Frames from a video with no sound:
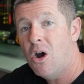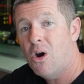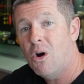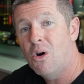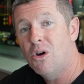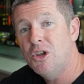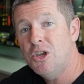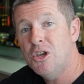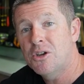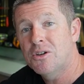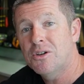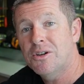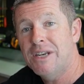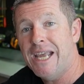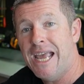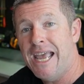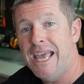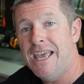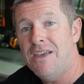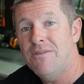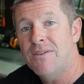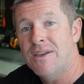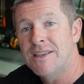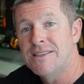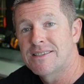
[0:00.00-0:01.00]
or you could
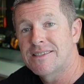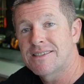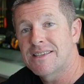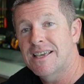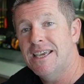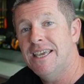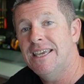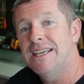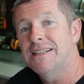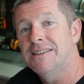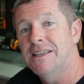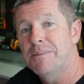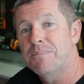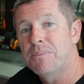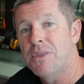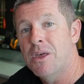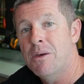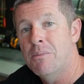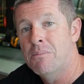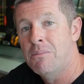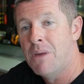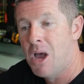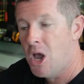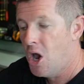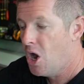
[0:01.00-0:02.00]
even C-clip
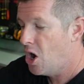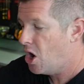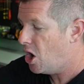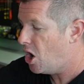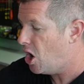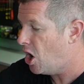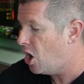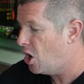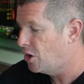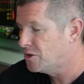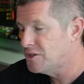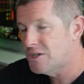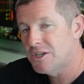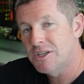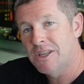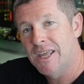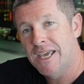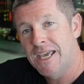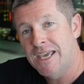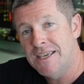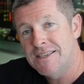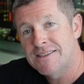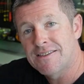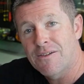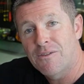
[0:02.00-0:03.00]
them onto
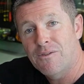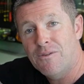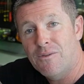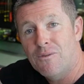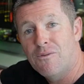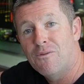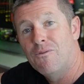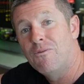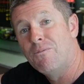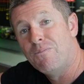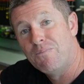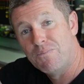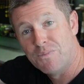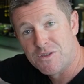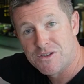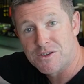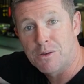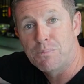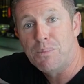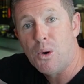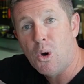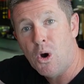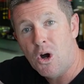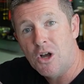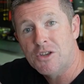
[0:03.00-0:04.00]
these
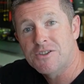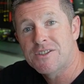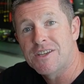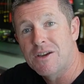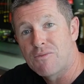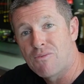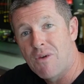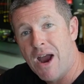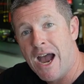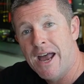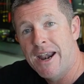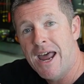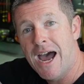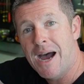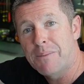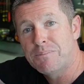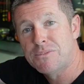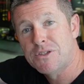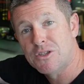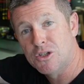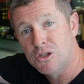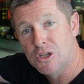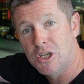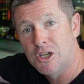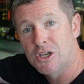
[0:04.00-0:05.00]
supports that run
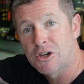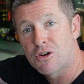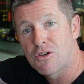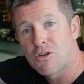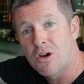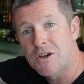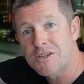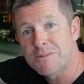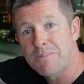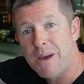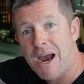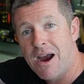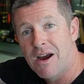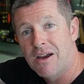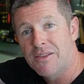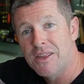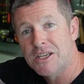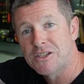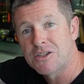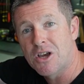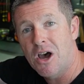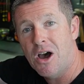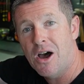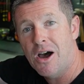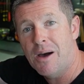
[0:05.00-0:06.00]
up to the crossbar at
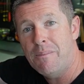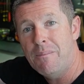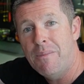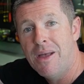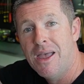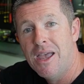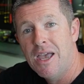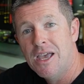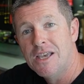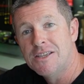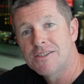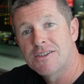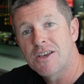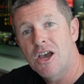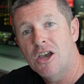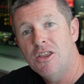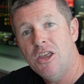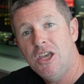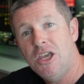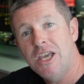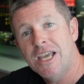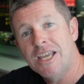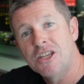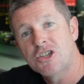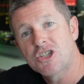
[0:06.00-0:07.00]
the top so
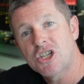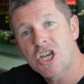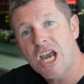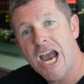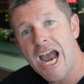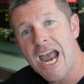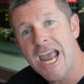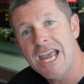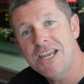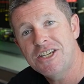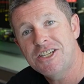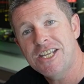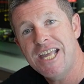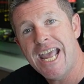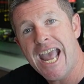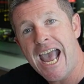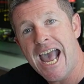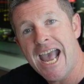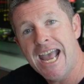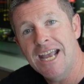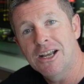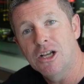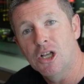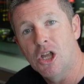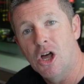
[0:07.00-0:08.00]
that you can change the
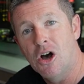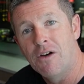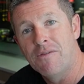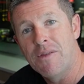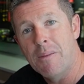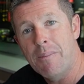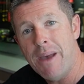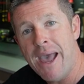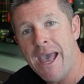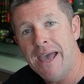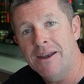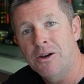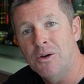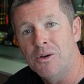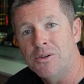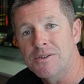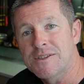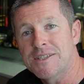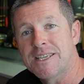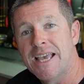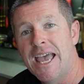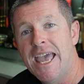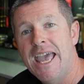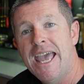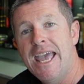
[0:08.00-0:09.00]
angle of the
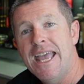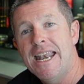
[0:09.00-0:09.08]
panels.